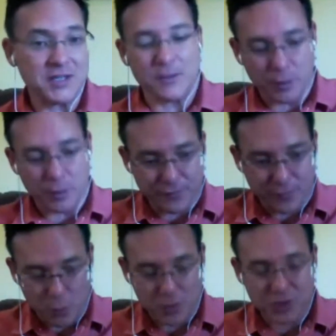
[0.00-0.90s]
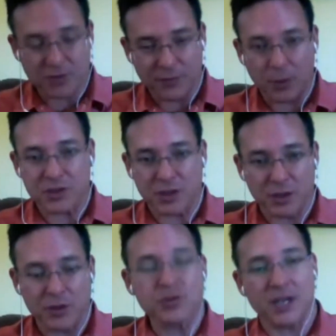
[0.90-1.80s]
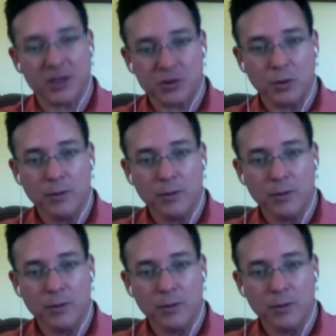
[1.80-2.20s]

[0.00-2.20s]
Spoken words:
If you're forced to focus on your schedule,